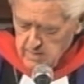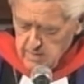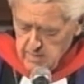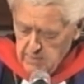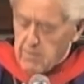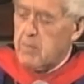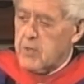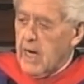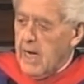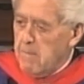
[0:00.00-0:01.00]
give him
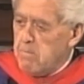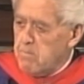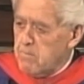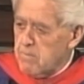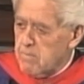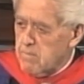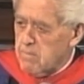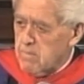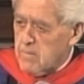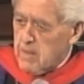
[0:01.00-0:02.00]
time,
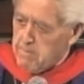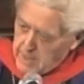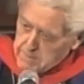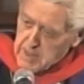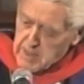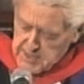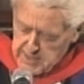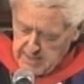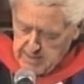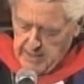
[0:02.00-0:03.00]
maybe he'll
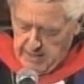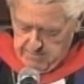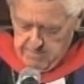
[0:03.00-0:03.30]
settle down.